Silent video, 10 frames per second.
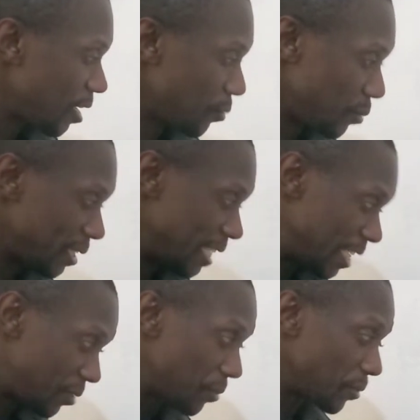We need
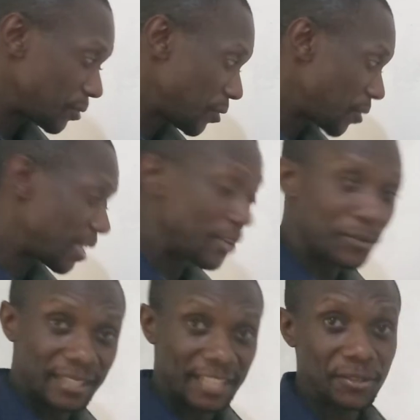to know the
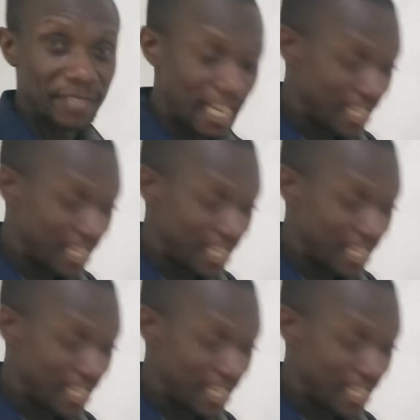uses of the